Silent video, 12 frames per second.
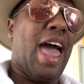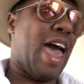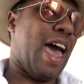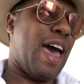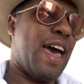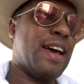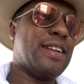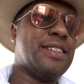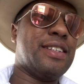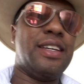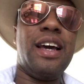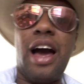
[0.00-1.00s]

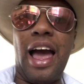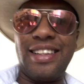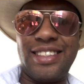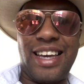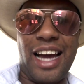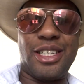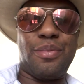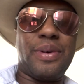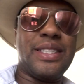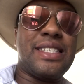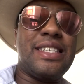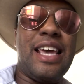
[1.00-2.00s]
and yeah, and catch up
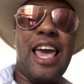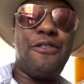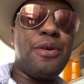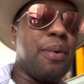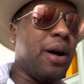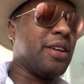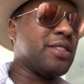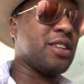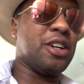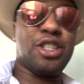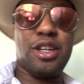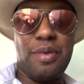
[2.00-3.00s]
and see everybody. So
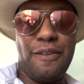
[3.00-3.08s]
it should be